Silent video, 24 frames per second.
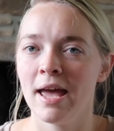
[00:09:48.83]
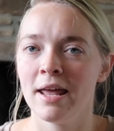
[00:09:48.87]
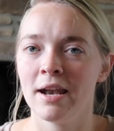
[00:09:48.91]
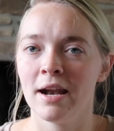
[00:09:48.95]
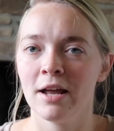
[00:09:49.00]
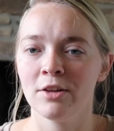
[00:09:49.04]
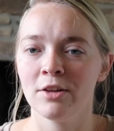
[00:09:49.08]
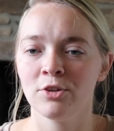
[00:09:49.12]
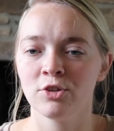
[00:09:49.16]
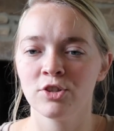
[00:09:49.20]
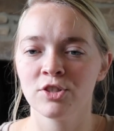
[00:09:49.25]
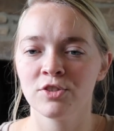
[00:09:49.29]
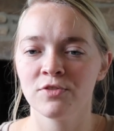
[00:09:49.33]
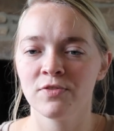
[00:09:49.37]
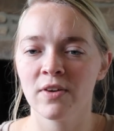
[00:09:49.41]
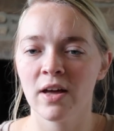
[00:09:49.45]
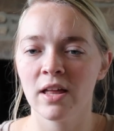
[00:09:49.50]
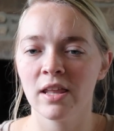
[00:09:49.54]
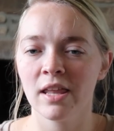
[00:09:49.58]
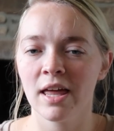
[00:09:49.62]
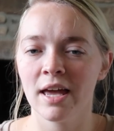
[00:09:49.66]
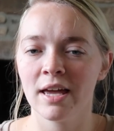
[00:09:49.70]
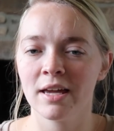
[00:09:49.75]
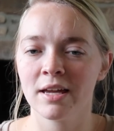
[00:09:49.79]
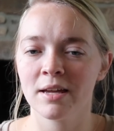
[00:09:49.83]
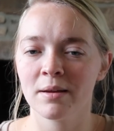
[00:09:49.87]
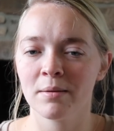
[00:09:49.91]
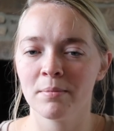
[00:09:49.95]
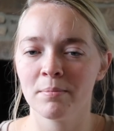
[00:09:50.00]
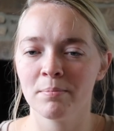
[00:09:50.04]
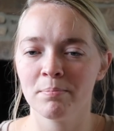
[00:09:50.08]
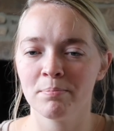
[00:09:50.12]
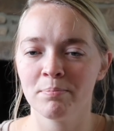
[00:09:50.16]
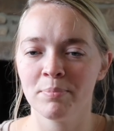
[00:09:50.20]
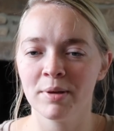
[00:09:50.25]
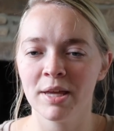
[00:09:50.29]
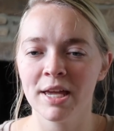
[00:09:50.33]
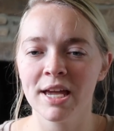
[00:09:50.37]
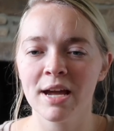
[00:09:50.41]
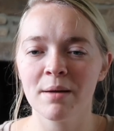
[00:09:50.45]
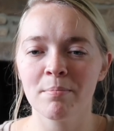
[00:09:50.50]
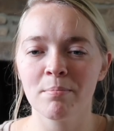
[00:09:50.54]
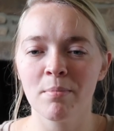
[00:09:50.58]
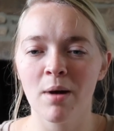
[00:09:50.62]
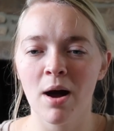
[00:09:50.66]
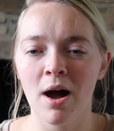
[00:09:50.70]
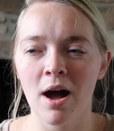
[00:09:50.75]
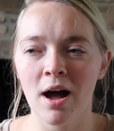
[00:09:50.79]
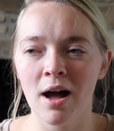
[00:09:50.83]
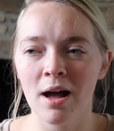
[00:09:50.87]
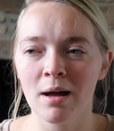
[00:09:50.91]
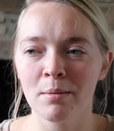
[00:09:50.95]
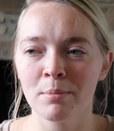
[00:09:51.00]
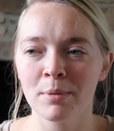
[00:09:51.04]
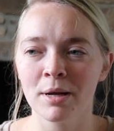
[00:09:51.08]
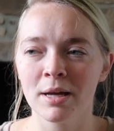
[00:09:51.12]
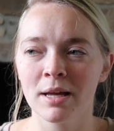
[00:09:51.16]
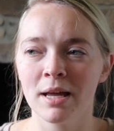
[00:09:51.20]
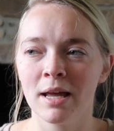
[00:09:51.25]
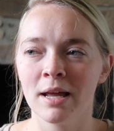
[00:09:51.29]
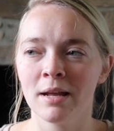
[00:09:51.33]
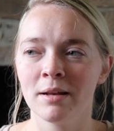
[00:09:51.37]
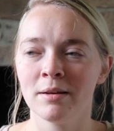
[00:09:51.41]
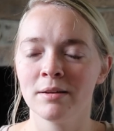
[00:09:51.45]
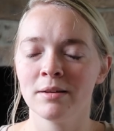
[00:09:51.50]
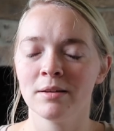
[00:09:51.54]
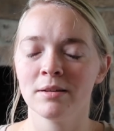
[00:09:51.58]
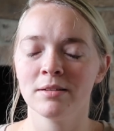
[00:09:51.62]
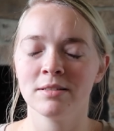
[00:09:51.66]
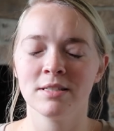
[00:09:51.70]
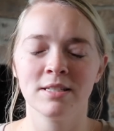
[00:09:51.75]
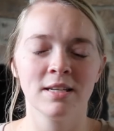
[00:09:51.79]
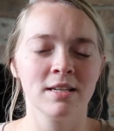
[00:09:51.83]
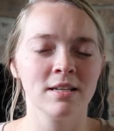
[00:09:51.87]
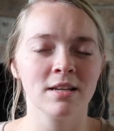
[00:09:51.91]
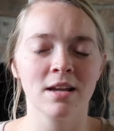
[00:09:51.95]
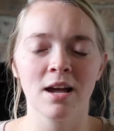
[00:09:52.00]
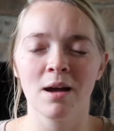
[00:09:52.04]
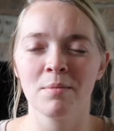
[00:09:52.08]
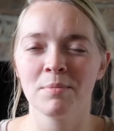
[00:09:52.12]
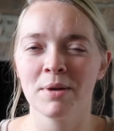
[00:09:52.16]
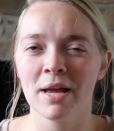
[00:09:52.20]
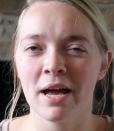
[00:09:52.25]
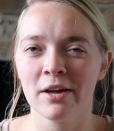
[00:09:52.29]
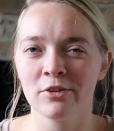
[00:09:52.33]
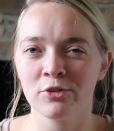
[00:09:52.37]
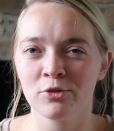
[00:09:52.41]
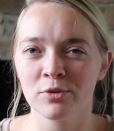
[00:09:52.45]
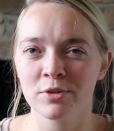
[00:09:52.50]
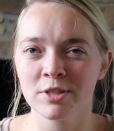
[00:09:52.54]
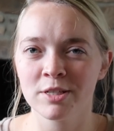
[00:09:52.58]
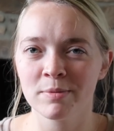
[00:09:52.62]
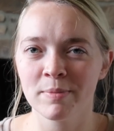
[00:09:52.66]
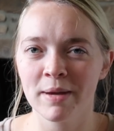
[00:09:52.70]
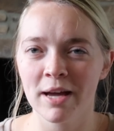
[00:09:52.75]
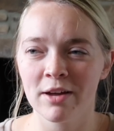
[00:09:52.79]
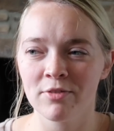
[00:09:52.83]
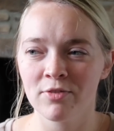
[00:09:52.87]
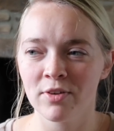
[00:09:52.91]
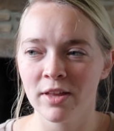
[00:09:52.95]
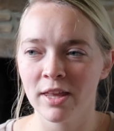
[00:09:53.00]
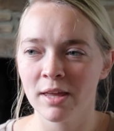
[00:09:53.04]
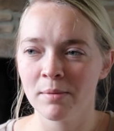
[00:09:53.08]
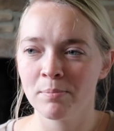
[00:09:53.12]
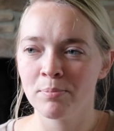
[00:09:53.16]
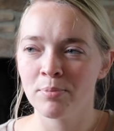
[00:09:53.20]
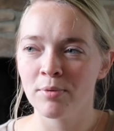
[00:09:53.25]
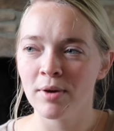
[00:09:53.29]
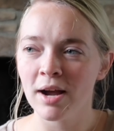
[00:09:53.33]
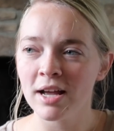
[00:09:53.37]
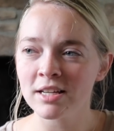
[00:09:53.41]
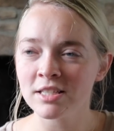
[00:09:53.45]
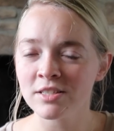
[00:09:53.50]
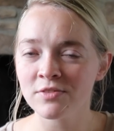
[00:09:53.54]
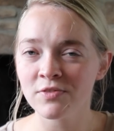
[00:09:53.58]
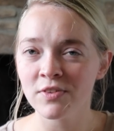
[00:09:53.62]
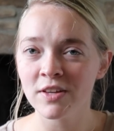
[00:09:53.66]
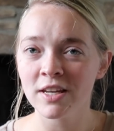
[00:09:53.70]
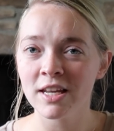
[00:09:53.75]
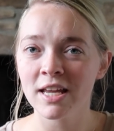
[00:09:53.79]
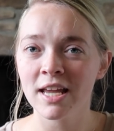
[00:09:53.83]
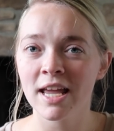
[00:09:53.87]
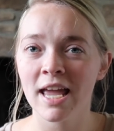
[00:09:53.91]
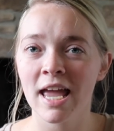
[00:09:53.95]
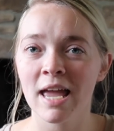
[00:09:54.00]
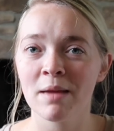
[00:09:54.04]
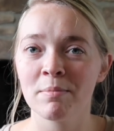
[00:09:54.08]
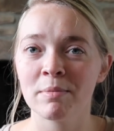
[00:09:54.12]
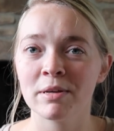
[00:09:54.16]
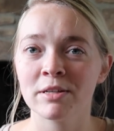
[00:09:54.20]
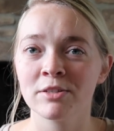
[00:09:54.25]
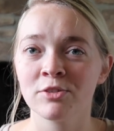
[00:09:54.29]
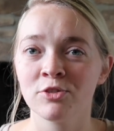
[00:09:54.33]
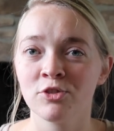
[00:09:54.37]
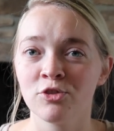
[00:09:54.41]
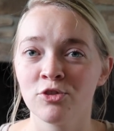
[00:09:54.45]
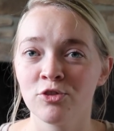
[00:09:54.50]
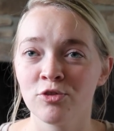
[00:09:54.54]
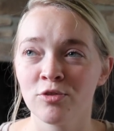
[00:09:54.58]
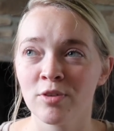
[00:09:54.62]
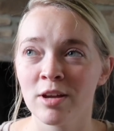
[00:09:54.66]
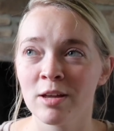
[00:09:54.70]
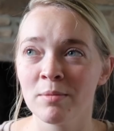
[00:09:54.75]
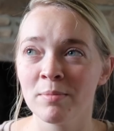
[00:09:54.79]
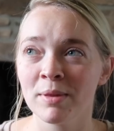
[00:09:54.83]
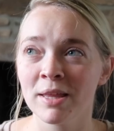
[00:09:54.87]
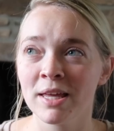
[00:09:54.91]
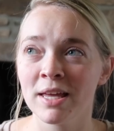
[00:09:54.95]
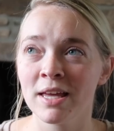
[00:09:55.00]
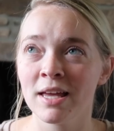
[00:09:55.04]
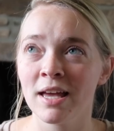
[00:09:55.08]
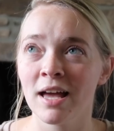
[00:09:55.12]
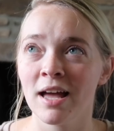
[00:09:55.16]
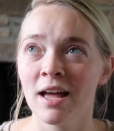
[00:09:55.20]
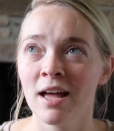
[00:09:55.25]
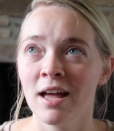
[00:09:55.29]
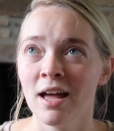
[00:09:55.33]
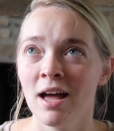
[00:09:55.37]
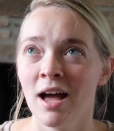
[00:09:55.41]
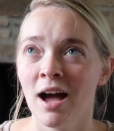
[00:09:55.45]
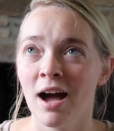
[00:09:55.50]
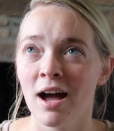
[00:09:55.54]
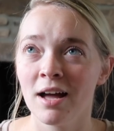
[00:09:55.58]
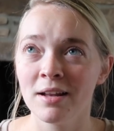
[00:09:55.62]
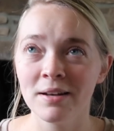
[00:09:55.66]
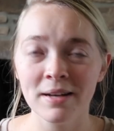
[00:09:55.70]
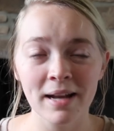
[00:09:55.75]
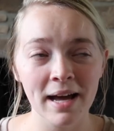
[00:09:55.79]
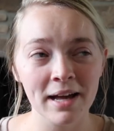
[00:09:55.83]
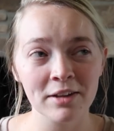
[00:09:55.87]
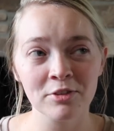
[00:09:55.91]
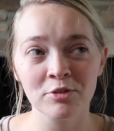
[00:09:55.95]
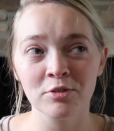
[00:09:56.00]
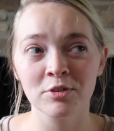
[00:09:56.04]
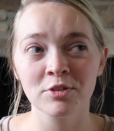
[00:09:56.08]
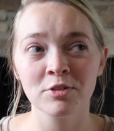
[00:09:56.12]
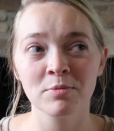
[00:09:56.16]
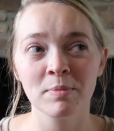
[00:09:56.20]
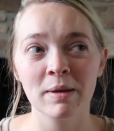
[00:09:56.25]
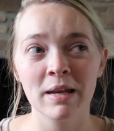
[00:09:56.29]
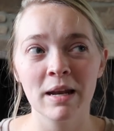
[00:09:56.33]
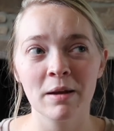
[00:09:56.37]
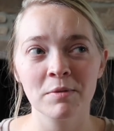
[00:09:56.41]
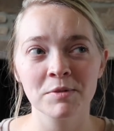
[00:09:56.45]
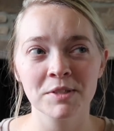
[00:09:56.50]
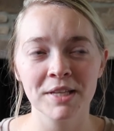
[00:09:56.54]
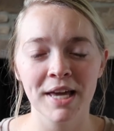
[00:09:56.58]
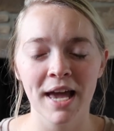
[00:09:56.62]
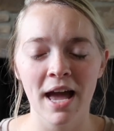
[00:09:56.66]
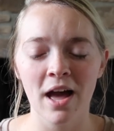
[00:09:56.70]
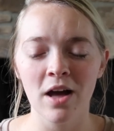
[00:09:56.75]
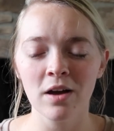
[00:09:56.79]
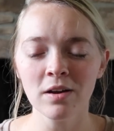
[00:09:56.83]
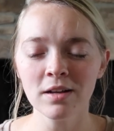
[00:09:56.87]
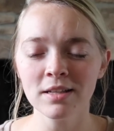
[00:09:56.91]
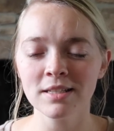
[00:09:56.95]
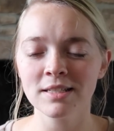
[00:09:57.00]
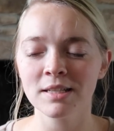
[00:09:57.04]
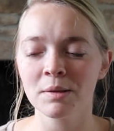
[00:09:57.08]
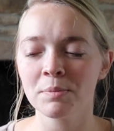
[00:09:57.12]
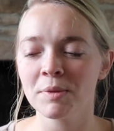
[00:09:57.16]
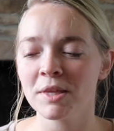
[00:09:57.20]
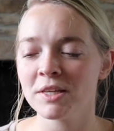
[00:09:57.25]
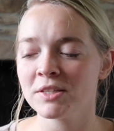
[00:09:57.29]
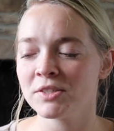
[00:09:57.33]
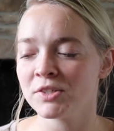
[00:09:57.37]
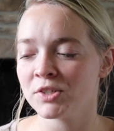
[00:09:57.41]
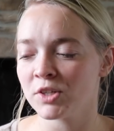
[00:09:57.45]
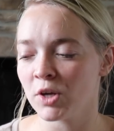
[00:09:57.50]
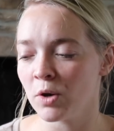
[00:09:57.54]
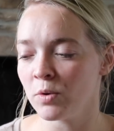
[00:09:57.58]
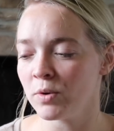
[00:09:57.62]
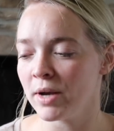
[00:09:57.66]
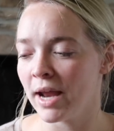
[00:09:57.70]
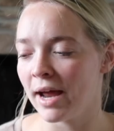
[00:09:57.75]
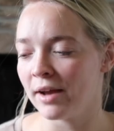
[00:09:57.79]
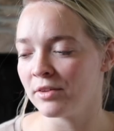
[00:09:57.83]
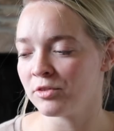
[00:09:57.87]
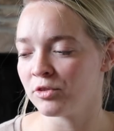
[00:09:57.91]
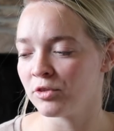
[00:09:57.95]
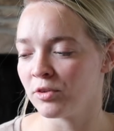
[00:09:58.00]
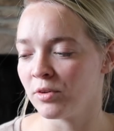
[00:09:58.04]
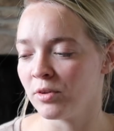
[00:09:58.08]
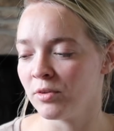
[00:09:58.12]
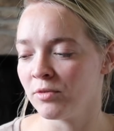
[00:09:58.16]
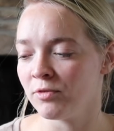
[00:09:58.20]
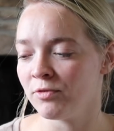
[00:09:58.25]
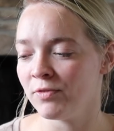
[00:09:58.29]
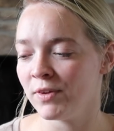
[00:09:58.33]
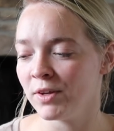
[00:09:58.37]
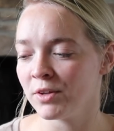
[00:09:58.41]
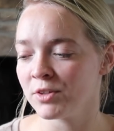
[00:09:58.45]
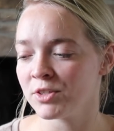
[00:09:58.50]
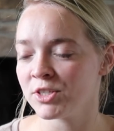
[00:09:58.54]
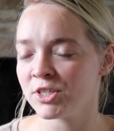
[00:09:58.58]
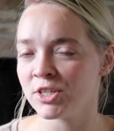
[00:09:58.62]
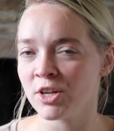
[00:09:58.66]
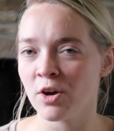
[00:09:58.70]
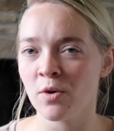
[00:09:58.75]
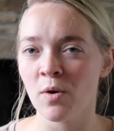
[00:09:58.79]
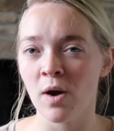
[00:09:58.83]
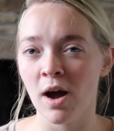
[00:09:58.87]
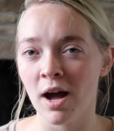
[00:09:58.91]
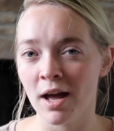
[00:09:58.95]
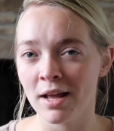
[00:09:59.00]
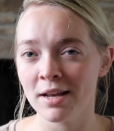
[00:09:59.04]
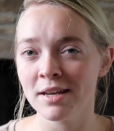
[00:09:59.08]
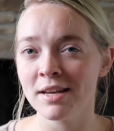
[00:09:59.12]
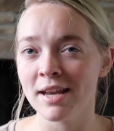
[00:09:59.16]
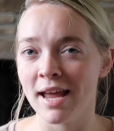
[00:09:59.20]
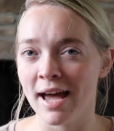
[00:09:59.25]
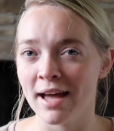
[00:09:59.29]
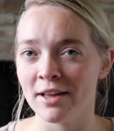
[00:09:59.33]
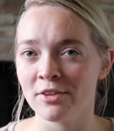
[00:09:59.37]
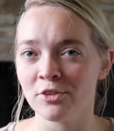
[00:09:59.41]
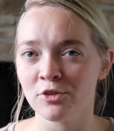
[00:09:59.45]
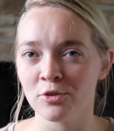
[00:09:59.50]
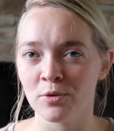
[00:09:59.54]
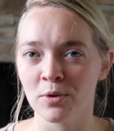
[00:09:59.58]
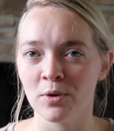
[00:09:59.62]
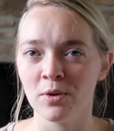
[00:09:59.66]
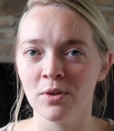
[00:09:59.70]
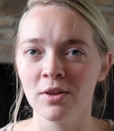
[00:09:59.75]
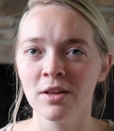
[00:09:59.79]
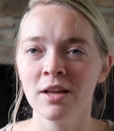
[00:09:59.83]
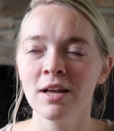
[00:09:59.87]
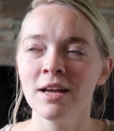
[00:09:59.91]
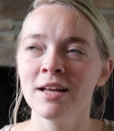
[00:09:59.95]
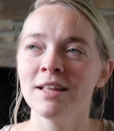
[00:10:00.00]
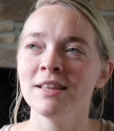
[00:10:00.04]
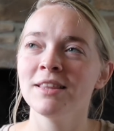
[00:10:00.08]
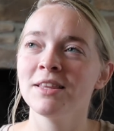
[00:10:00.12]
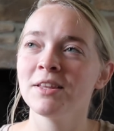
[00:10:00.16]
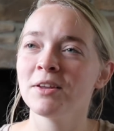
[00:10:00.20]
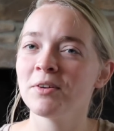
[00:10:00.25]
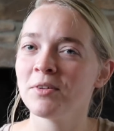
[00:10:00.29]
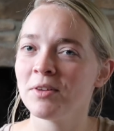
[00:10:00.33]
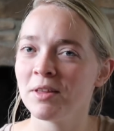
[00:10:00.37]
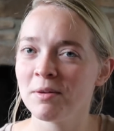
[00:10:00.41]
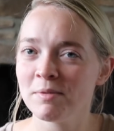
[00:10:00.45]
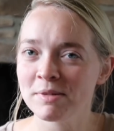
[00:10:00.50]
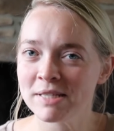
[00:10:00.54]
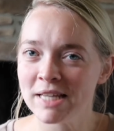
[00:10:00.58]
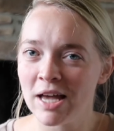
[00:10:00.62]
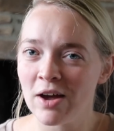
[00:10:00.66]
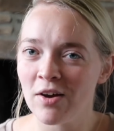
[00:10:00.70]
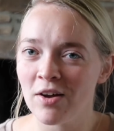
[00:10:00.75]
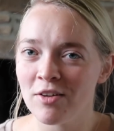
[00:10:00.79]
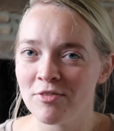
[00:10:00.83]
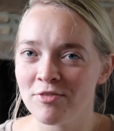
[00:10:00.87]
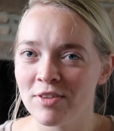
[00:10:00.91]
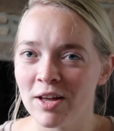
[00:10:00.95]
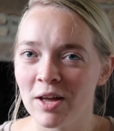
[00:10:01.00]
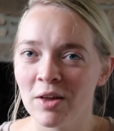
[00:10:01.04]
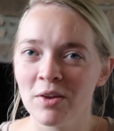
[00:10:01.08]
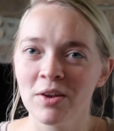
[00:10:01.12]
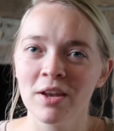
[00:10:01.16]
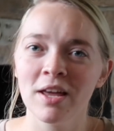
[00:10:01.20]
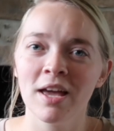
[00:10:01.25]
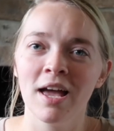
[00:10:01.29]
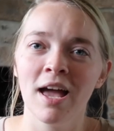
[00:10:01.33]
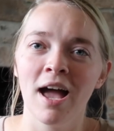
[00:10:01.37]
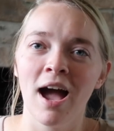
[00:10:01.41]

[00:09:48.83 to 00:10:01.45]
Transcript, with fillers: And I just felt like being a mom and didn't come natural to me. I felt like breastfeeding came extremely unnatural to me and I was like, how can something so natural feel so unnatural? Literally was how I felt.